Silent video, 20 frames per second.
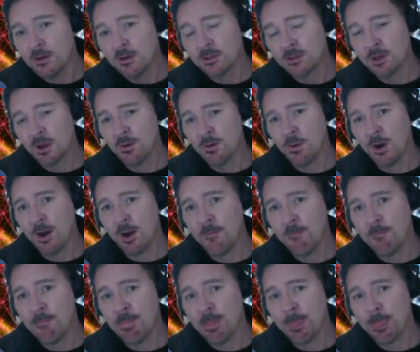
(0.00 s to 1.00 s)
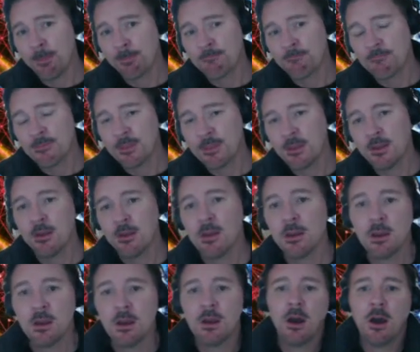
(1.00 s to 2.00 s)
So
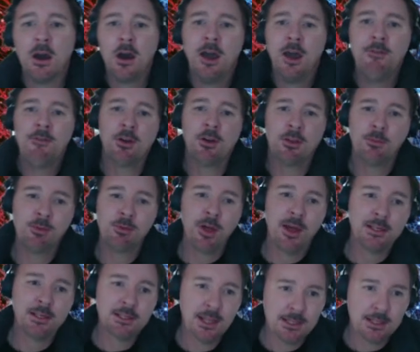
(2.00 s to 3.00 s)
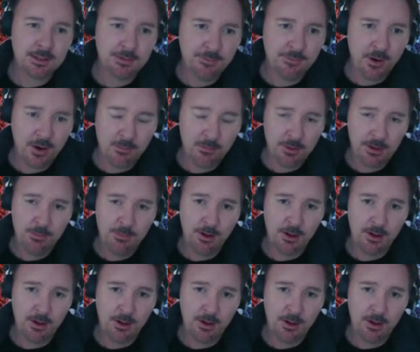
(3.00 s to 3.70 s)
I haven't got the player stats in front of me,